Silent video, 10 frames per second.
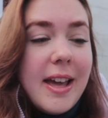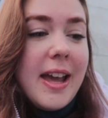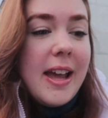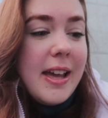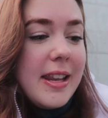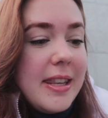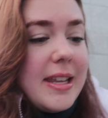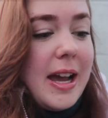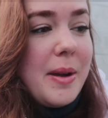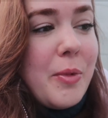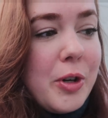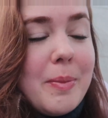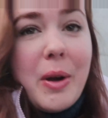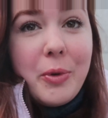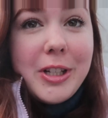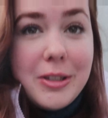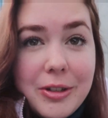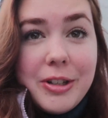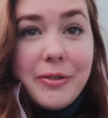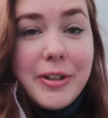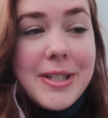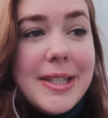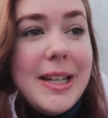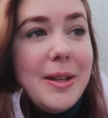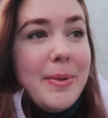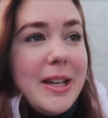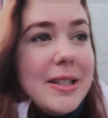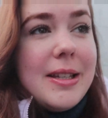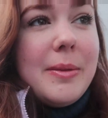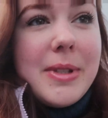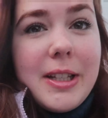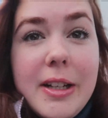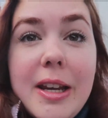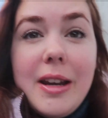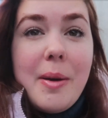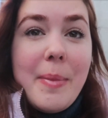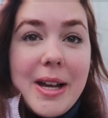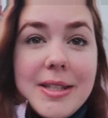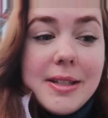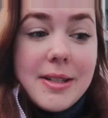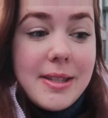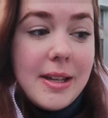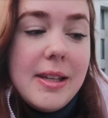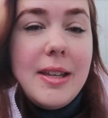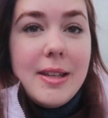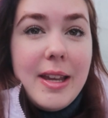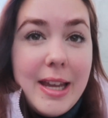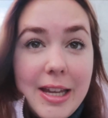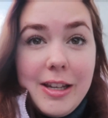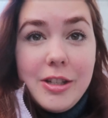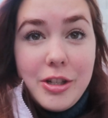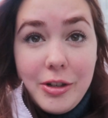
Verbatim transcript: and I'm on my way to university because I'm studying a master's study in